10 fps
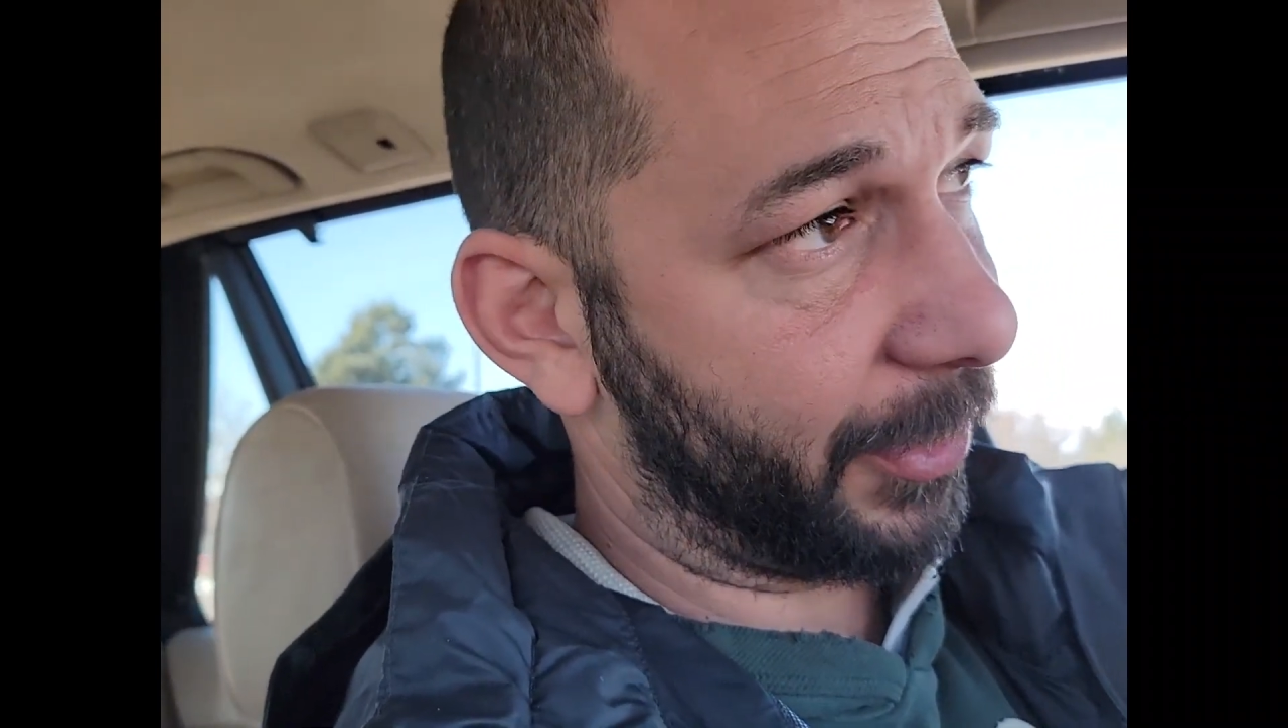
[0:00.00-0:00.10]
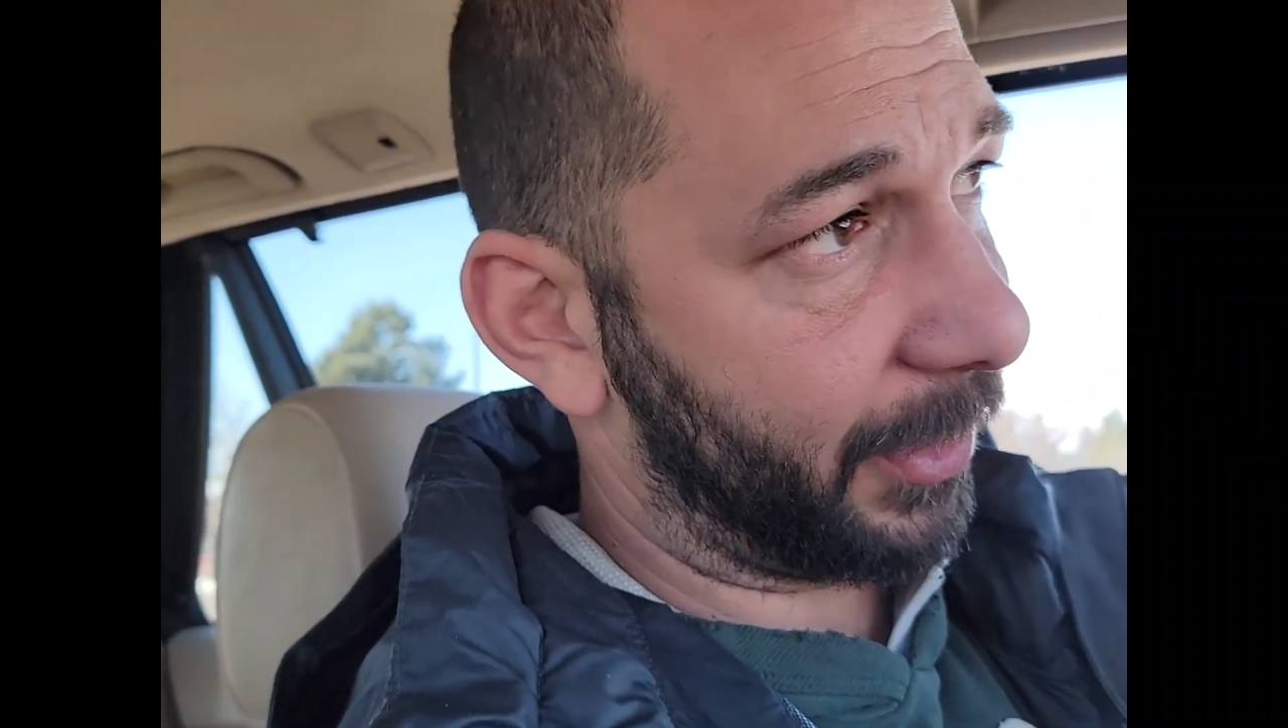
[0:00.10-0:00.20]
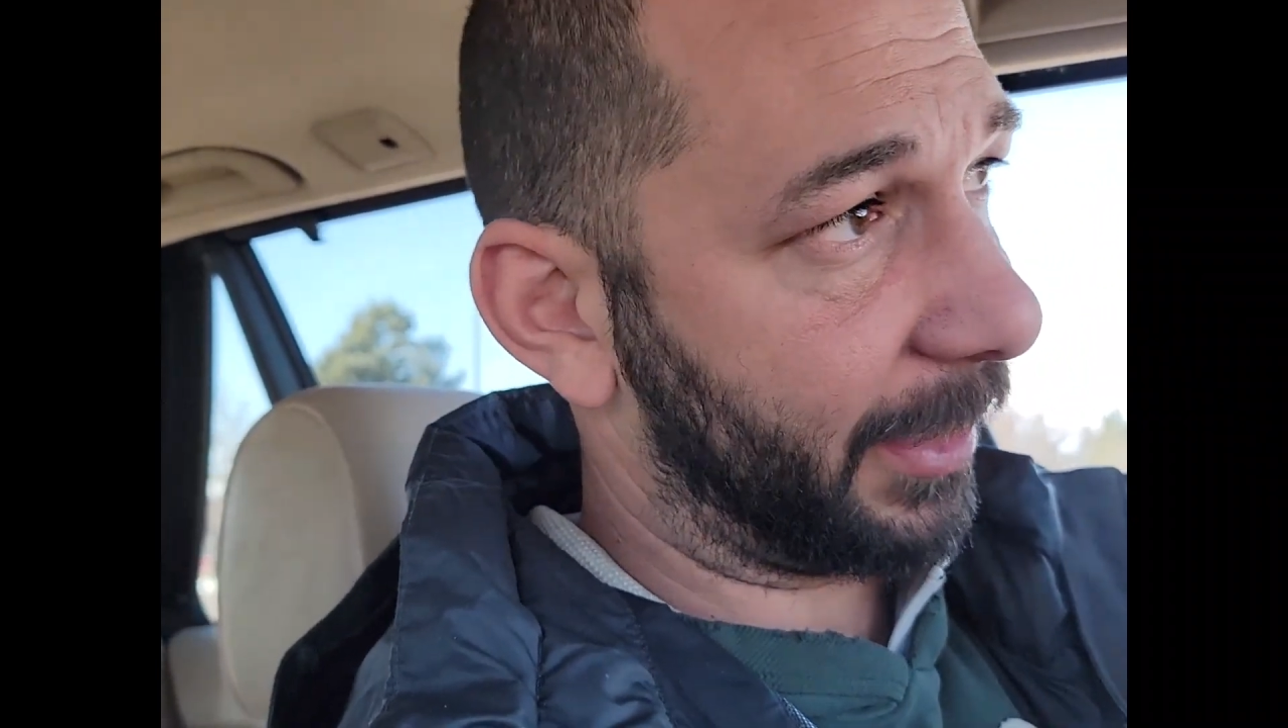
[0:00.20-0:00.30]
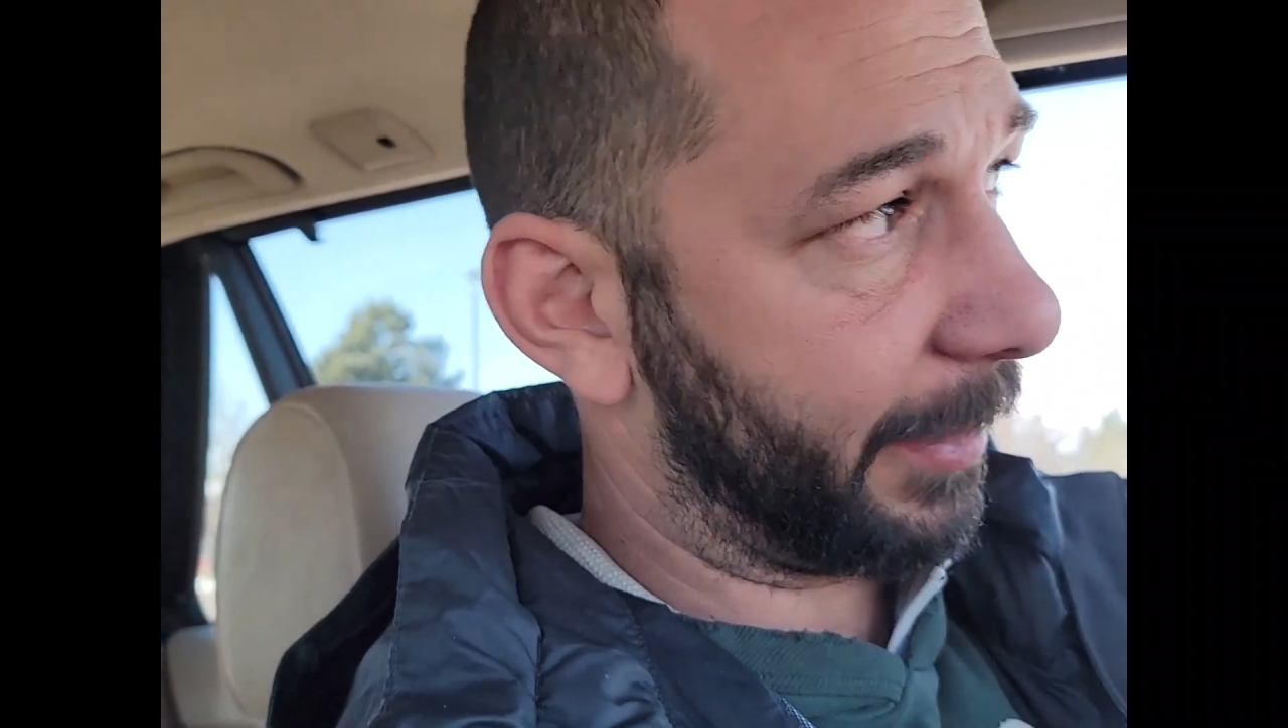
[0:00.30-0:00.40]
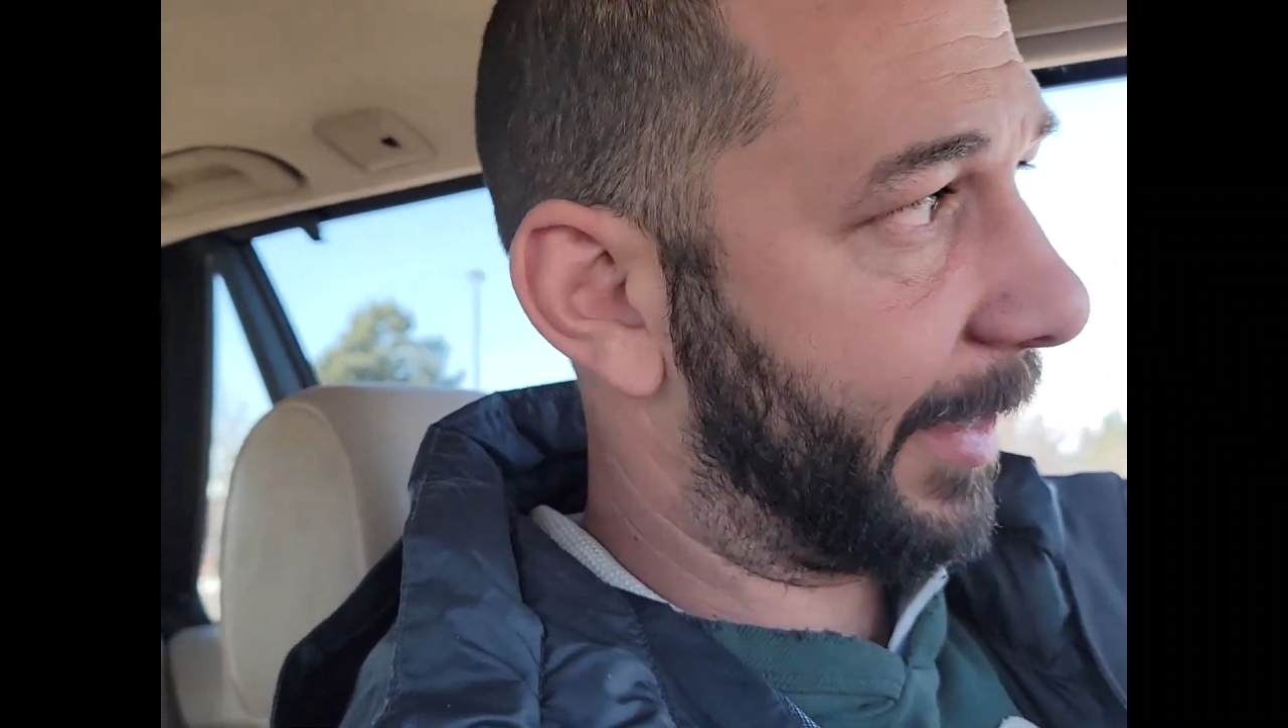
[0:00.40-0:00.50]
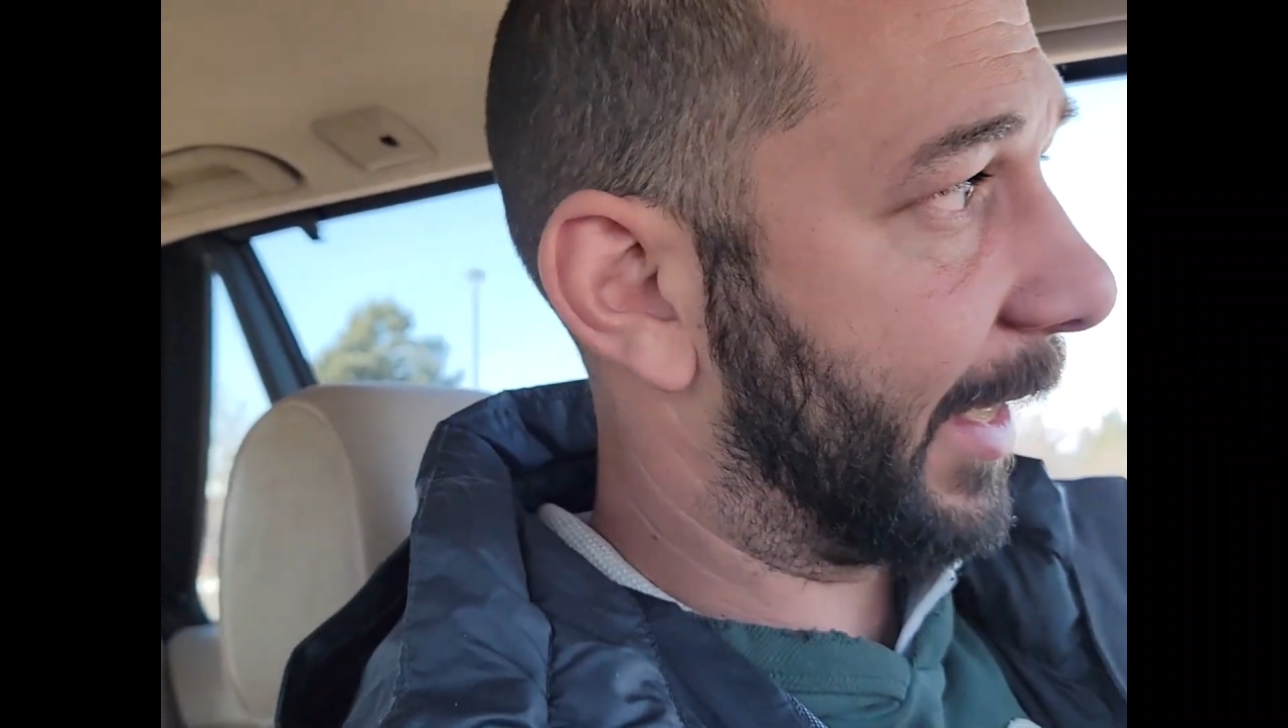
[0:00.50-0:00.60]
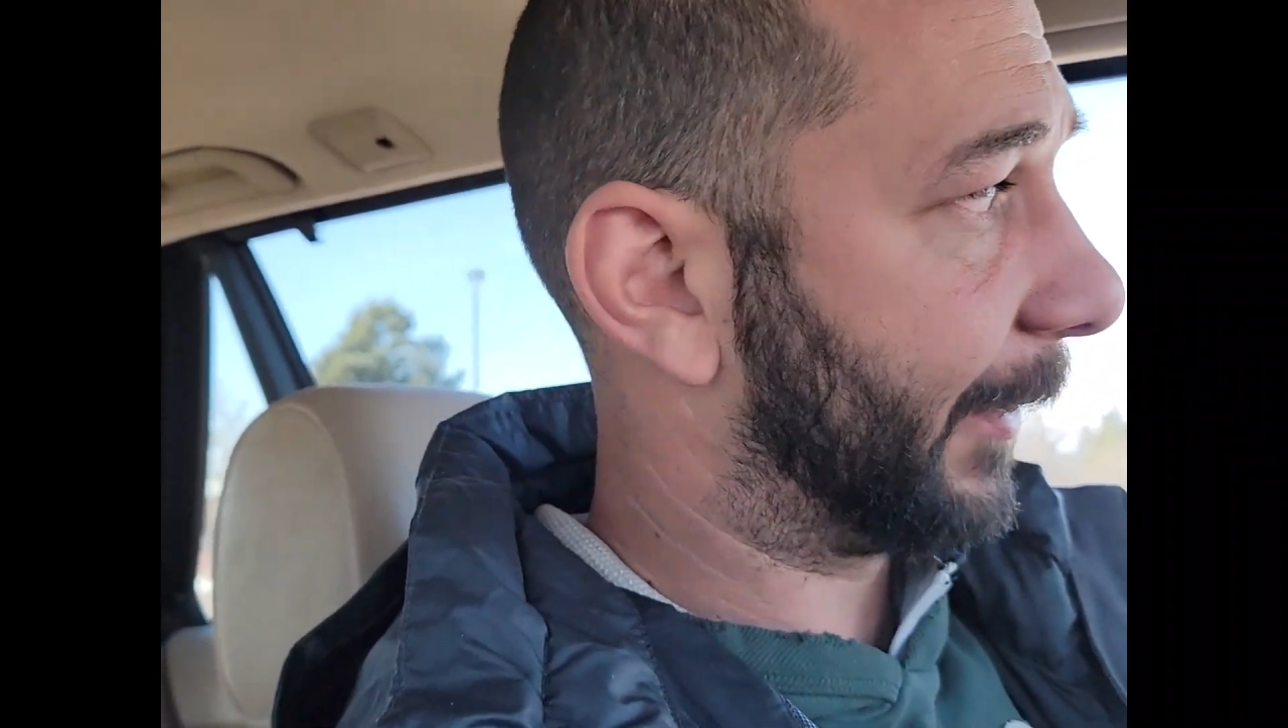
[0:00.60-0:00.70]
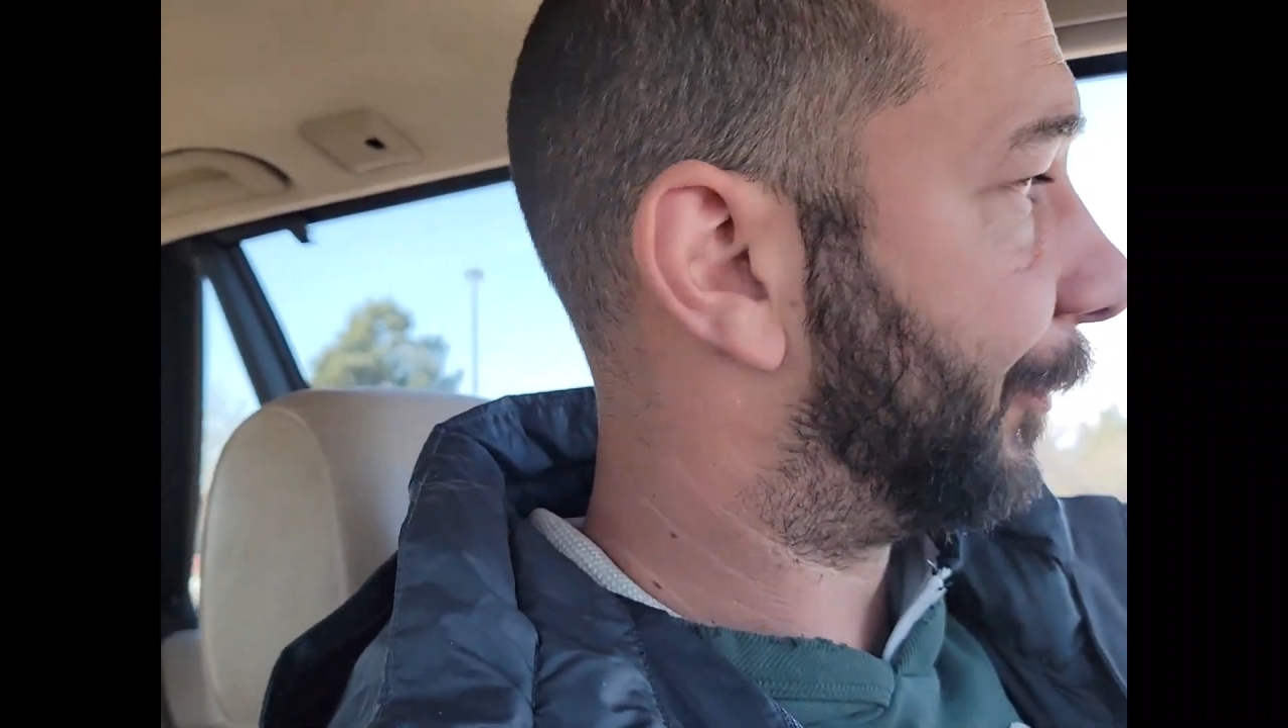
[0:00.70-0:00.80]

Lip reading: bushing in the back,